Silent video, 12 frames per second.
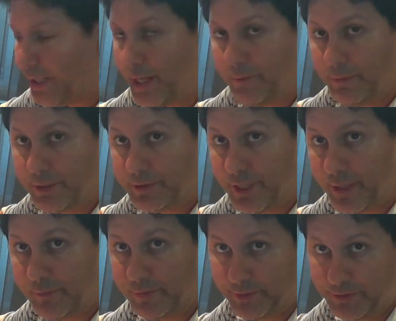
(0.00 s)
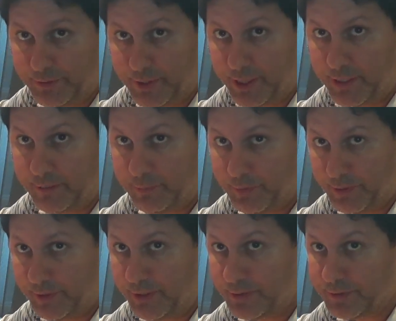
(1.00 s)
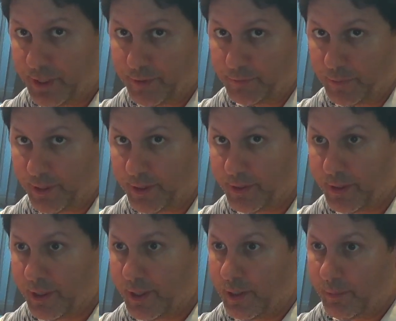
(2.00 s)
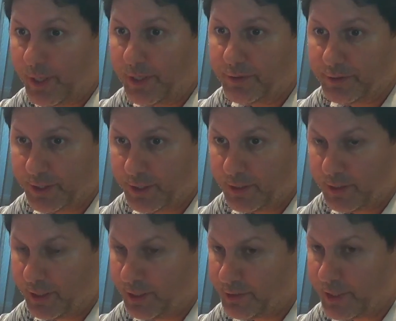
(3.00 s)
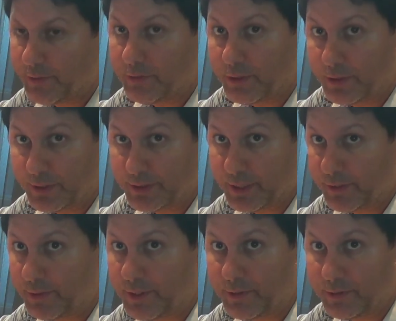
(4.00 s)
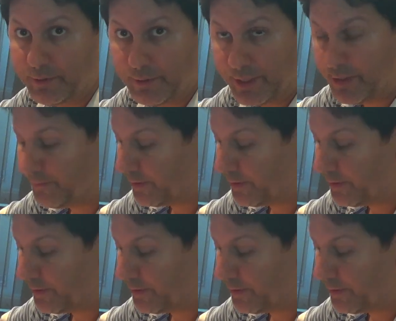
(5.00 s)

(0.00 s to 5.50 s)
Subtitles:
can get real-time filtering purely in software by using a general accelerator like the